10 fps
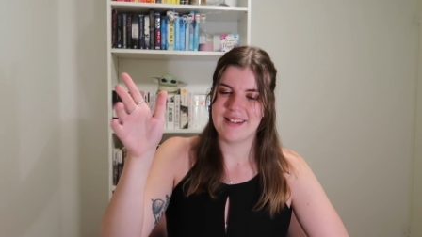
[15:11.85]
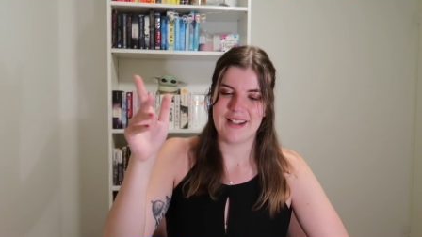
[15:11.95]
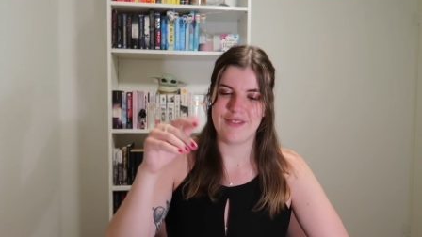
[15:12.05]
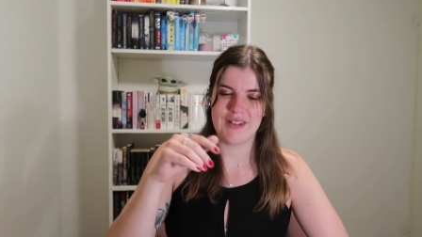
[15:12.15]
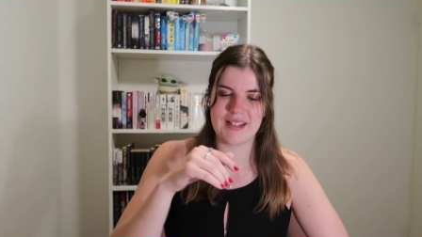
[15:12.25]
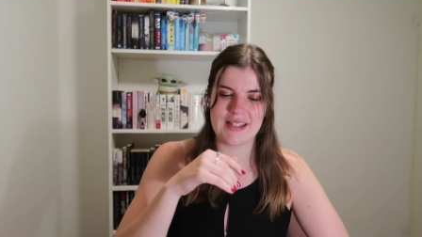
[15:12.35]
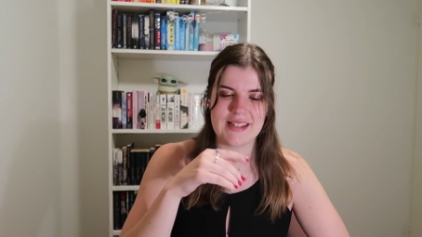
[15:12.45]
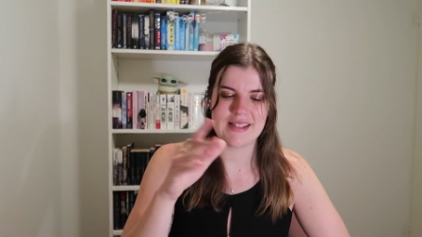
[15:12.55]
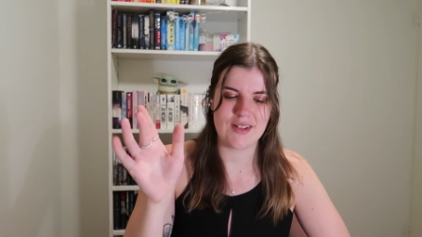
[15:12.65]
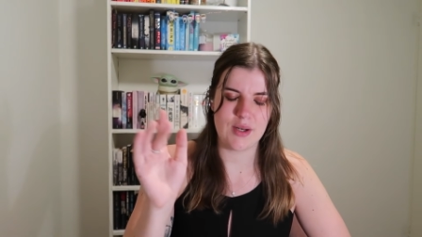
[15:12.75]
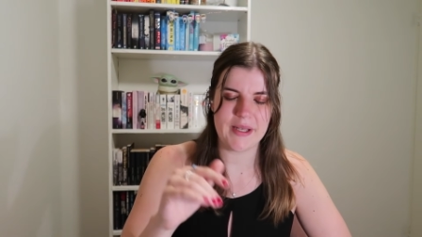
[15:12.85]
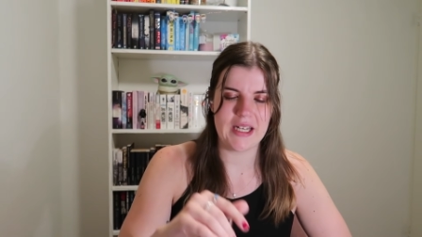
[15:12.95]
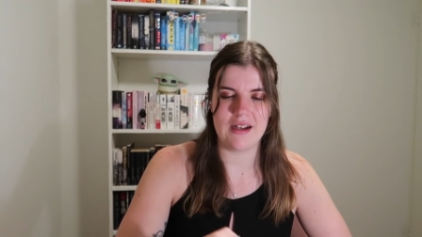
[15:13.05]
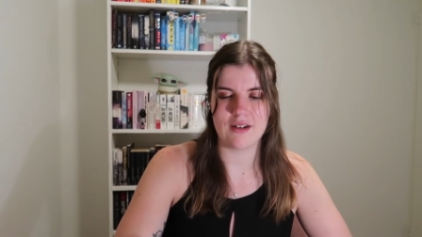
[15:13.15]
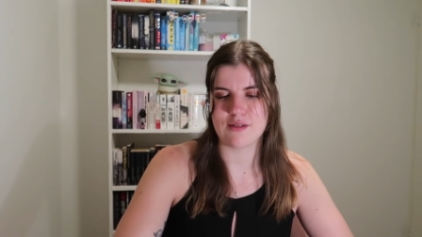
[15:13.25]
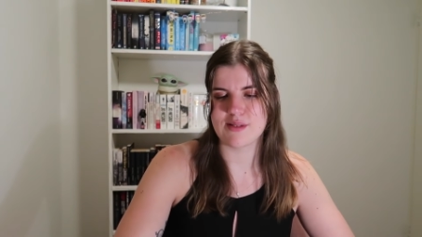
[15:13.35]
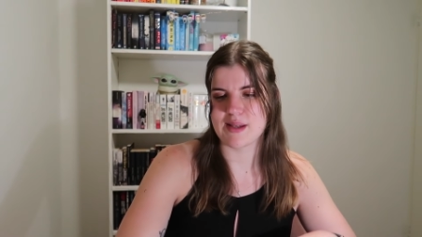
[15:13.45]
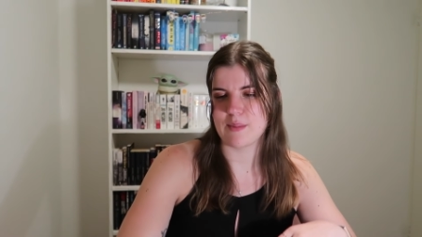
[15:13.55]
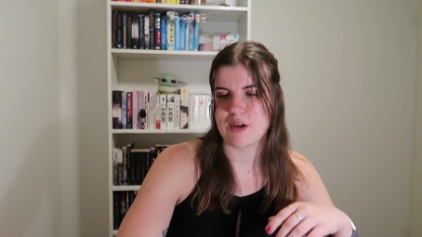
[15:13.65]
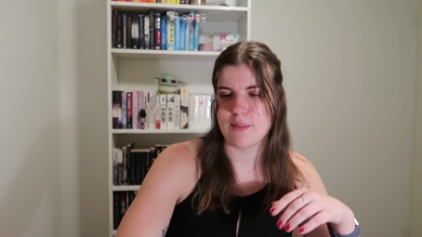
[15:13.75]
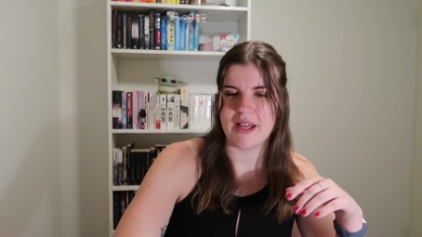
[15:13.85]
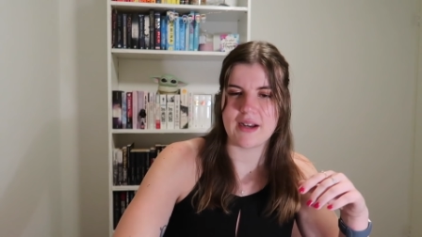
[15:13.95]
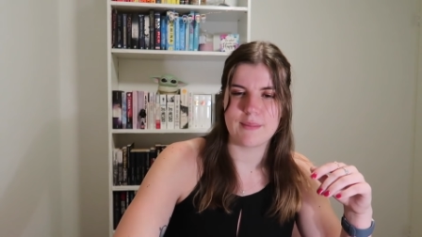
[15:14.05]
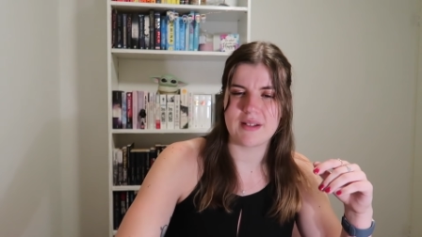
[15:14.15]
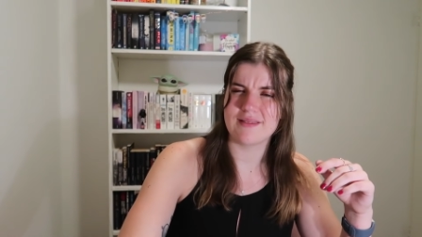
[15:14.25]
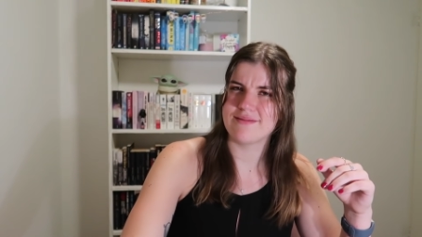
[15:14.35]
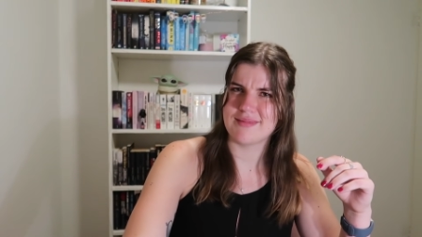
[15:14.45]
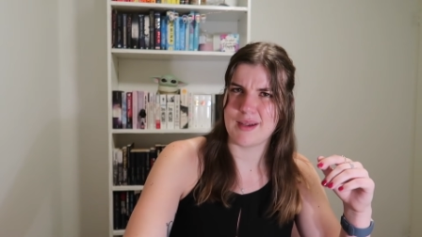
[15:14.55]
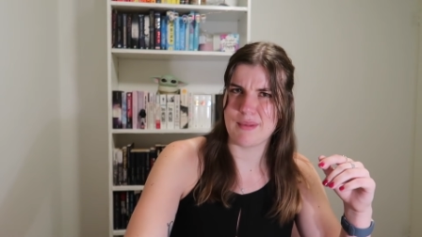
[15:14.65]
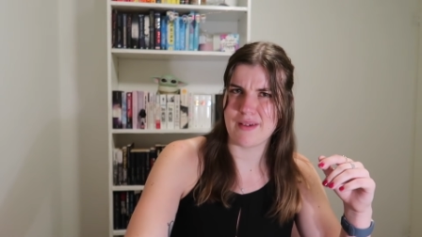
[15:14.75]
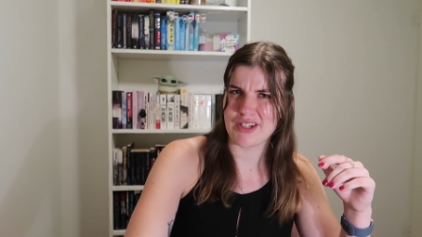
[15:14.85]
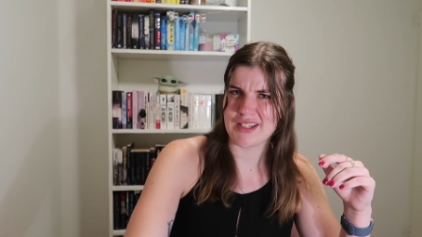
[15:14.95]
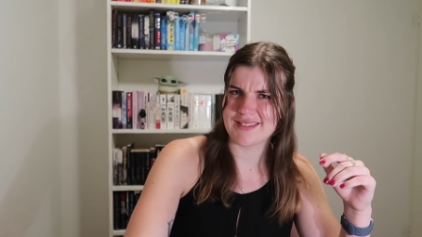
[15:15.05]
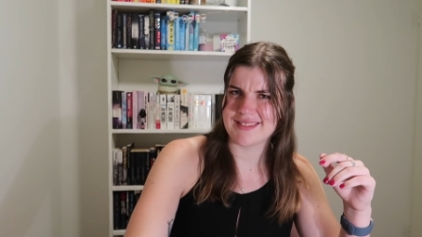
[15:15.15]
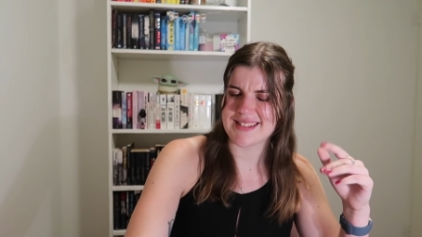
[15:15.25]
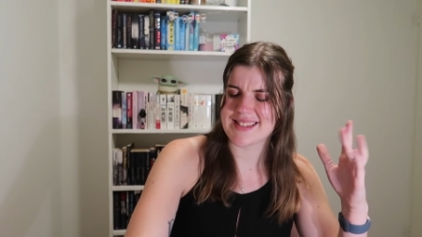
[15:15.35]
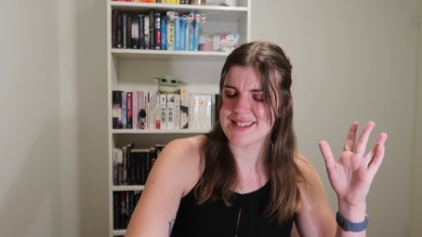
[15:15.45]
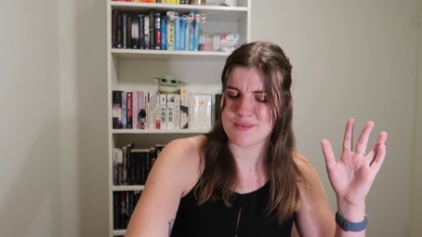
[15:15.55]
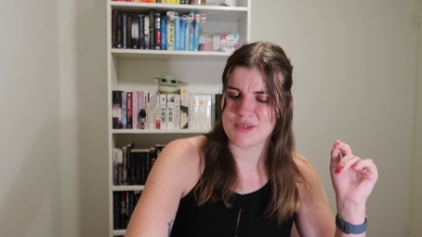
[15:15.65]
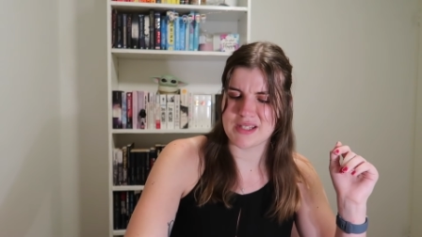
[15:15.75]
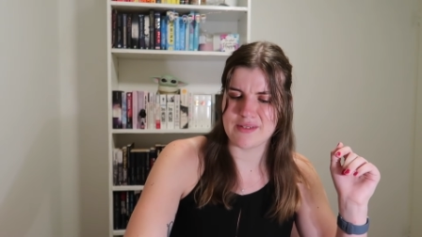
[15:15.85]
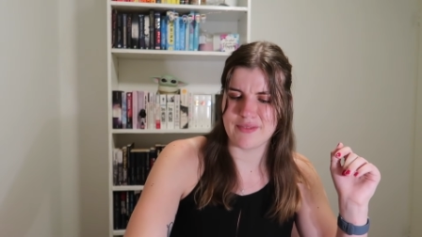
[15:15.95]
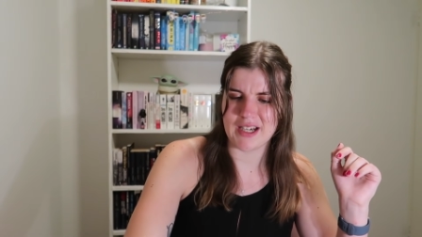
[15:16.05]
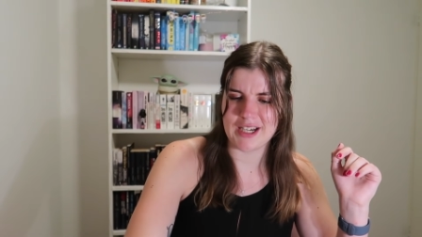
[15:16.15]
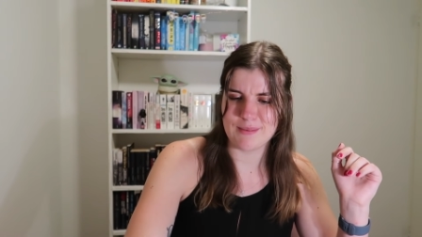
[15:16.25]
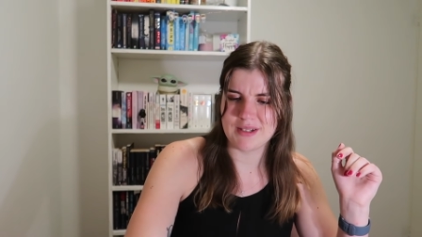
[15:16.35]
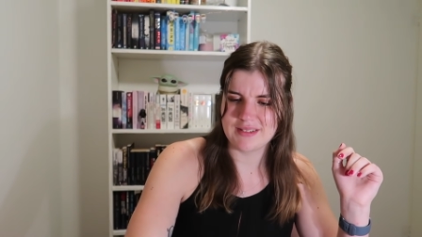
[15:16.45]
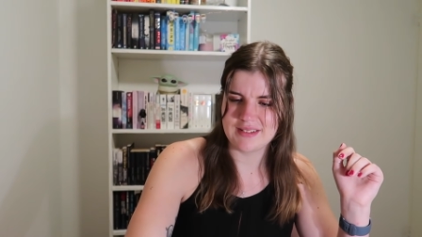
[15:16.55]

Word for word: I feel like there's got to be an article somewhere about it, but I'm loving it. It's, it's a vibe.